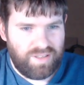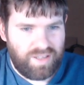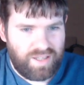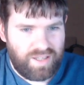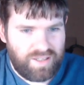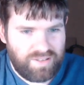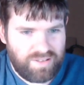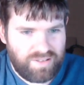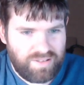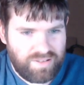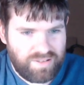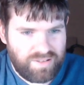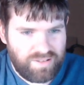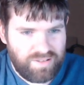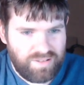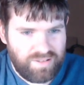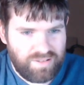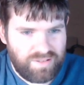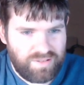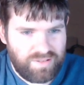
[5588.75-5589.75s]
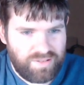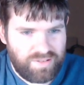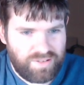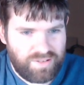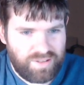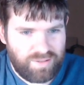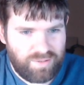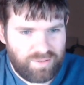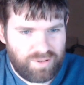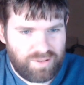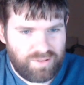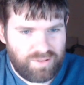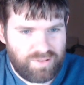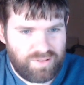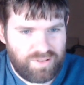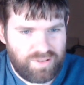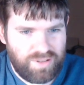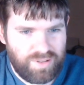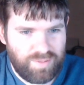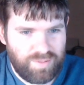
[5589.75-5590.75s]
Has this turned say what you
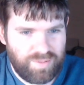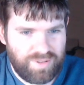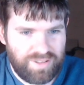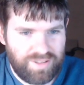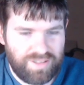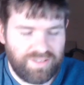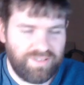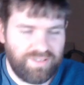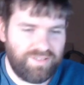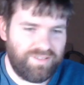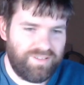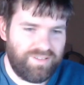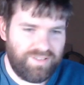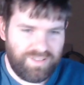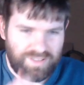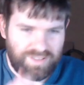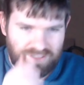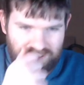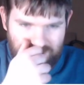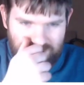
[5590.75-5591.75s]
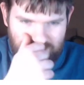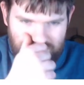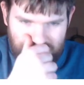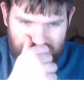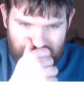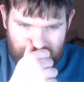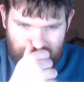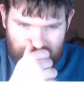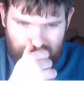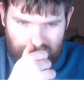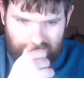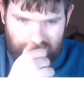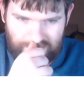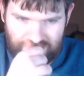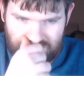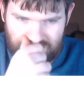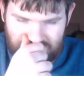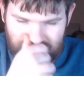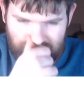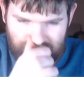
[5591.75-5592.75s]
see, Brian?
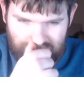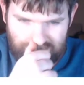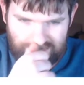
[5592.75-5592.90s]
Car